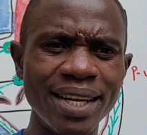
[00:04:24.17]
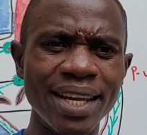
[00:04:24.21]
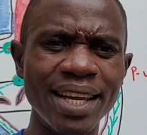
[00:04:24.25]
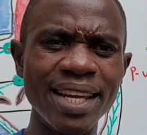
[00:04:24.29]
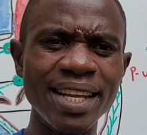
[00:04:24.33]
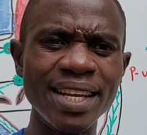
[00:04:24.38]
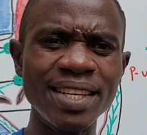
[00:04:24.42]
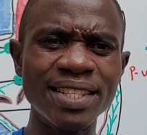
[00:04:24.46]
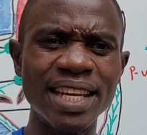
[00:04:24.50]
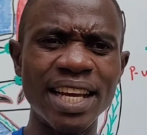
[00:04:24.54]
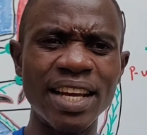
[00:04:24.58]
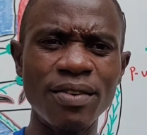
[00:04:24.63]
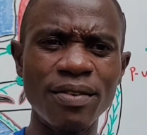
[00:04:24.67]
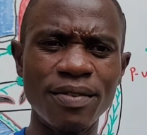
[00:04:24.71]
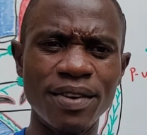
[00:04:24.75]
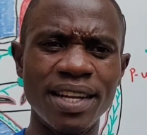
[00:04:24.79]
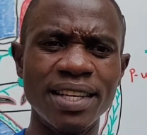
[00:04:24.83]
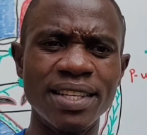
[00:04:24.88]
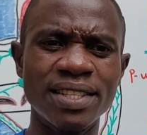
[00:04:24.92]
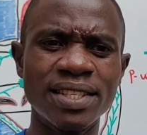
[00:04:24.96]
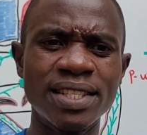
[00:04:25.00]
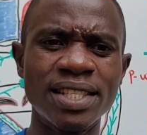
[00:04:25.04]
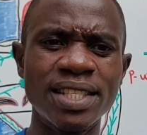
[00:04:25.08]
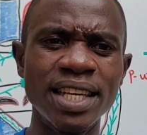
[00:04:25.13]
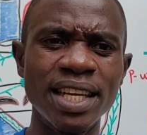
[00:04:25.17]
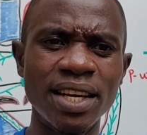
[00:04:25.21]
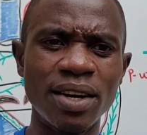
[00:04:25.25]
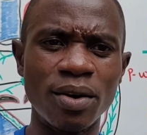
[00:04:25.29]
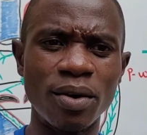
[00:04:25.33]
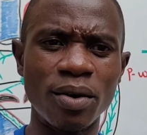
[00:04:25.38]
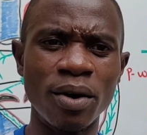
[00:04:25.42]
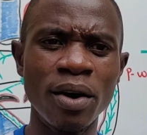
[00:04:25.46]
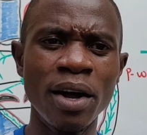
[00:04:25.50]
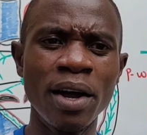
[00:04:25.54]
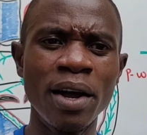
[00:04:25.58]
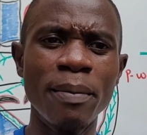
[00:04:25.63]
the inside of the
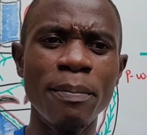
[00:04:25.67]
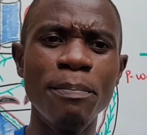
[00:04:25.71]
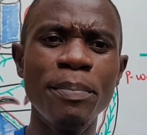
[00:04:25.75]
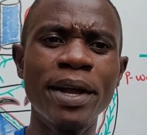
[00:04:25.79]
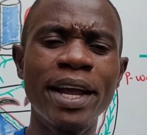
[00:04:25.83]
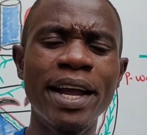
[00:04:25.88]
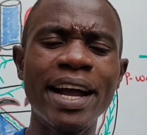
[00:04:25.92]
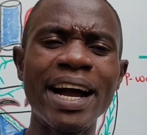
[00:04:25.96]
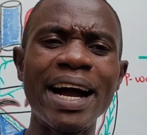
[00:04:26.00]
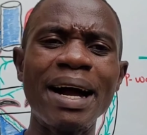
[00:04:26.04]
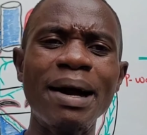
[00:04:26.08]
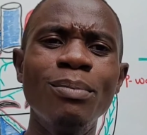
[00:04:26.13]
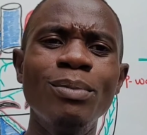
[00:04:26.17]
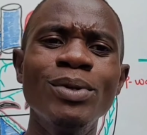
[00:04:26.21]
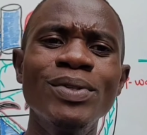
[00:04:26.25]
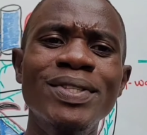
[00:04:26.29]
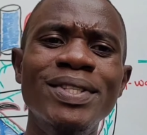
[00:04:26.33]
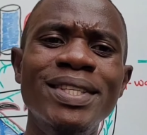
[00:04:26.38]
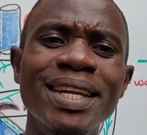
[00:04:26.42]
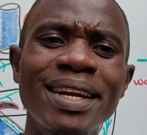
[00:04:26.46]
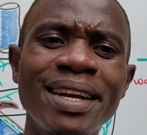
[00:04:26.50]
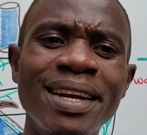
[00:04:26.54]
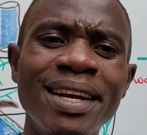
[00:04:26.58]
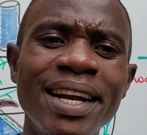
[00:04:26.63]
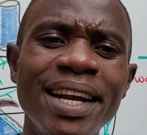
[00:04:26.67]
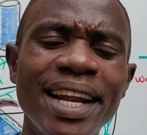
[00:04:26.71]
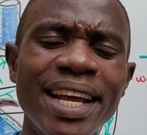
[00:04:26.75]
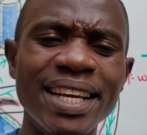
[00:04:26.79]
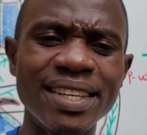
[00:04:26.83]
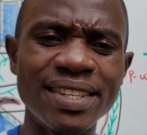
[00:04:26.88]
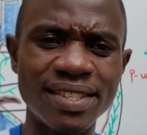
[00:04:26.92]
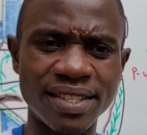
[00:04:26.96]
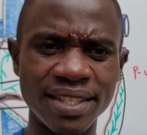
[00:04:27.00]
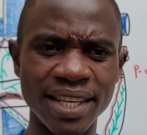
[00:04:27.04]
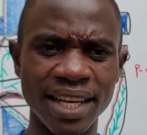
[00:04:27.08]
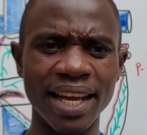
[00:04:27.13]
cell becomes
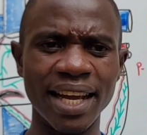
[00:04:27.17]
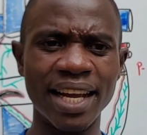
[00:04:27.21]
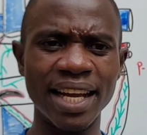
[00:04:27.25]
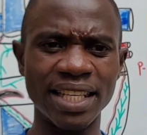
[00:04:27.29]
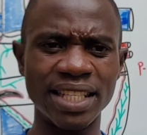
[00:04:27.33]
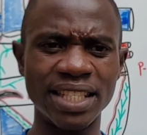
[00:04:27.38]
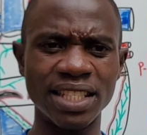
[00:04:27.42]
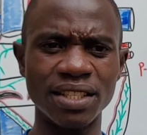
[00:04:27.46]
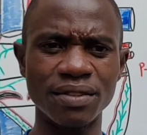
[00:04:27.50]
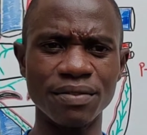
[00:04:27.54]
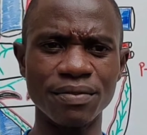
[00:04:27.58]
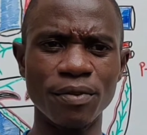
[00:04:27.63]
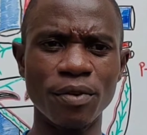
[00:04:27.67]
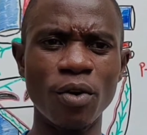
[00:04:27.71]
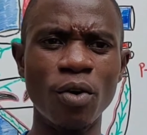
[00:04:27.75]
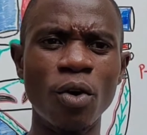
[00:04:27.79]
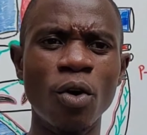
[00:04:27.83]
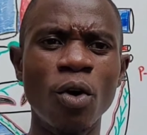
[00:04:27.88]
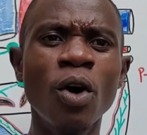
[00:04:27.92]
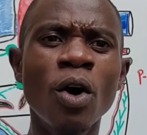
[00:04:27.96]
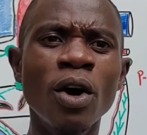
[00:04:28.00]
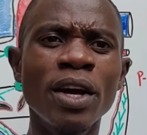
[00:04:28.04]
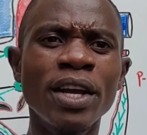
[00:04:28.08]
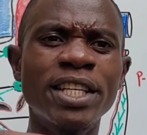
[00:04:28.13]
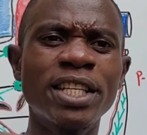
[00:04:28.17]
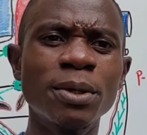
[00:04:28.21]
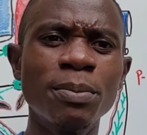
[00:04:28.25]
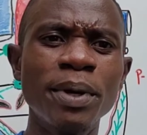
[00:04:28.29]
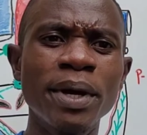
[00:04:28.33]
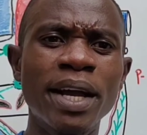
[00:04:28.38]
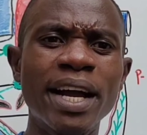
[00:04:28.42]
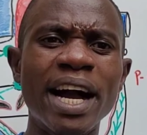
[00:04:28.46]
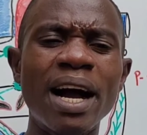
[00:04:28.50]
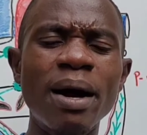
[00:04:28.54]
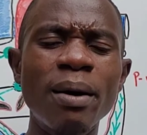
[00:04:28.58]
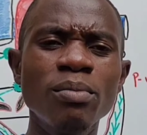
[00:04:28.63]
less negative or it
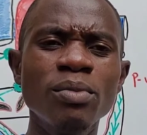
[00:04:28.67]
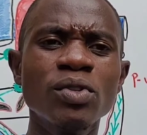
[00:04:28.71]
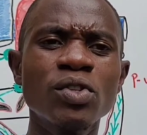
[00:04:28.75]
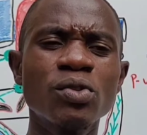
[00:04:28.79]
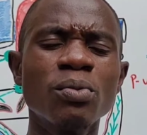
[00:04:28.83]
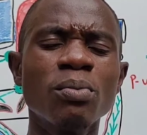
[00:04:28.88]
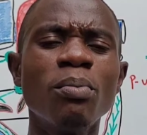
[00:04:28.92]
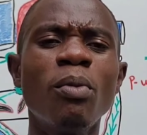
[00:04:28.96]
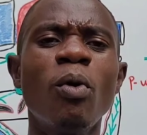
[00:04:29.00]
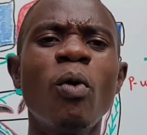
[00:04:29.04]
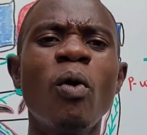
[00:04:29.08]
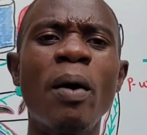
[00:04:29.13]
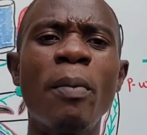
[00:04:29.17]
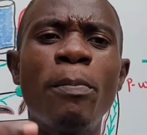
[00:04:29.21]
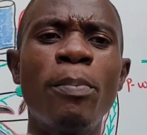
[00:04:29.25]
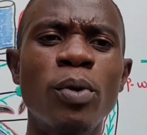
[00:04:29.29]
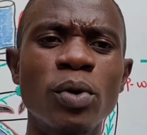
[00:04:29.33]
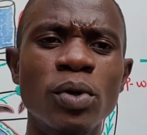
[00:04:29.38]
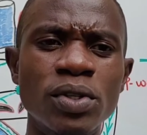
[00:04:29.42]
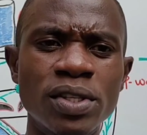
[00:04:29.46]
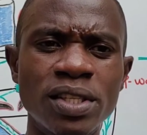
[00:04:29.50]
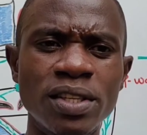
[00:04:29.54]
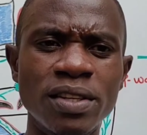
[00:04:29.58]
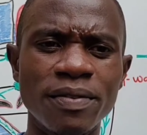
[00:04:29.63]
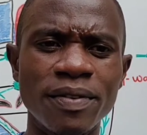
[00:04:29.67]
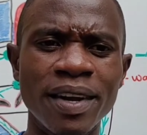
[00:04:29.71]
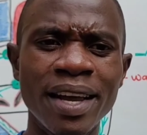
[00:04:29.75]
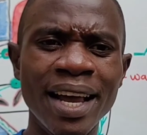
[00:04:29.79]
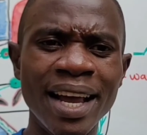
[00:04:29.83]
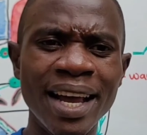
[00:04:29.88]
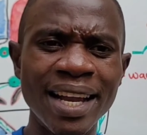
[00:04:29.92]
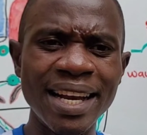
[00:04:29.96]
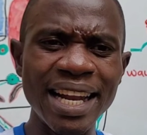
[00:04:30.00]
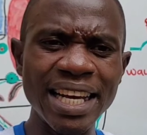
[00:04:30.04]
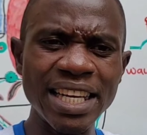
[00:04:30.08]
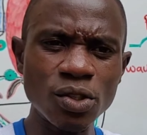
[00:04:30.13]
becomes more positive.
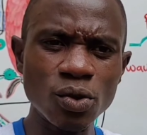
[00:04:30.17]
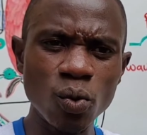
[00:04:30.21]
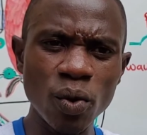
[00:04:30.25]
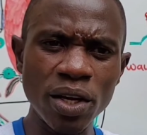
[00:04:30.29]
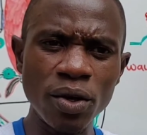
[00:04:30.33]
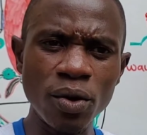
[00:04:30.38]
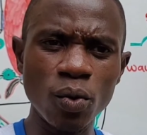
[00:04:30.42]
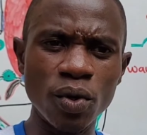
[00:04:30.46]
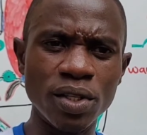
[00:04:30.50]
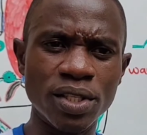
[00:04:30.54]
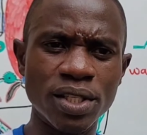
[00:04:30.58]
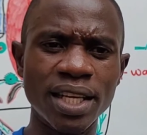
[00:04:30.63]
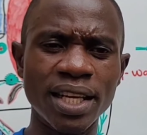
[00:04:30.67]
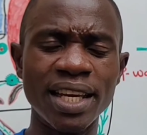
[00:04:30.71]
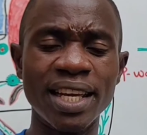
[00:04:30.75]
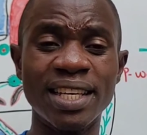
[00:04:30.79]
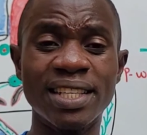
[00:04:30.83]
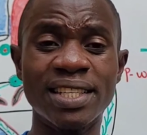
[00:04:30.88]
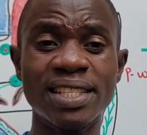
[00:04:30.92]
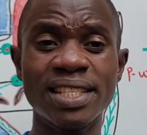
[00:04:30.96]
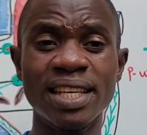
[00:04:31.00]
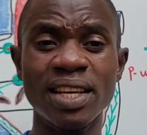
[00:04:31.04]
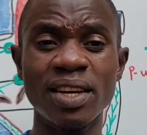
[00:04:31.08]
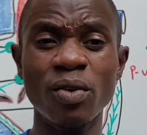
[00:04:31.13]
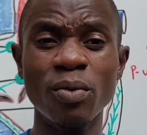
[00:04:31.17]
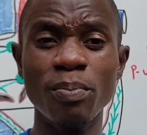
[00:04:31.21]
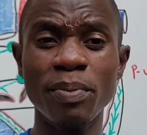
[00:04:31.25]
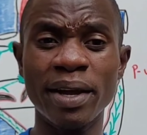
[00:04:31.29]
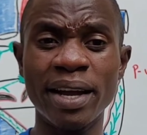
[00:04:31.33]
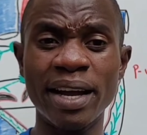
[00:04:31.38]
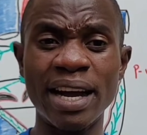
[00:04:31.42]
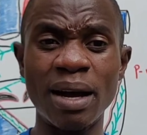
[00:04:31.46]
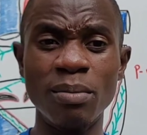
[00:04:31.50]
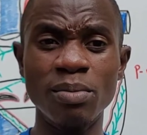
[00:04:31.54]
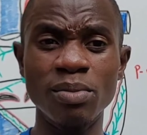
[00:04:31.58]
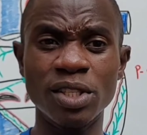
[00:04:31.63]
That's when we say a cell
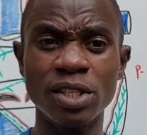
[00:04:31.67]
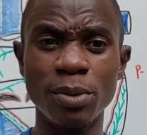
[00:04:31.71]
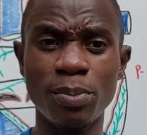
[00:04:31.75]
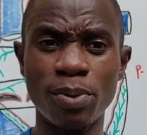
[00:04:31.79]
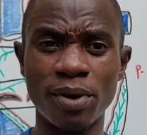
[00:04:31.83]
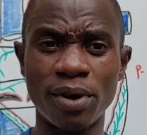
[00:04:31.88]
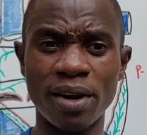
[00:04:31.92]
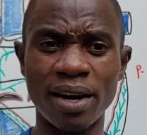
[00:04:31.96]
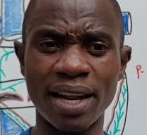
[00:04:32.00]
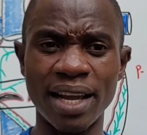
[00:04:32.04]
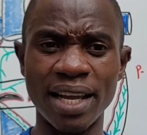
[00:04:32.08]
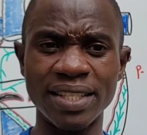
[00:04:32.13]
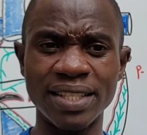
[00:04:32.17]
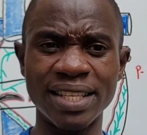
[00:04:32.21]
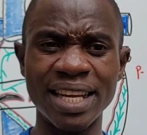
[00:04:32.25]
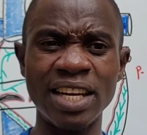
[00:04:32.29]
becomes depolarized.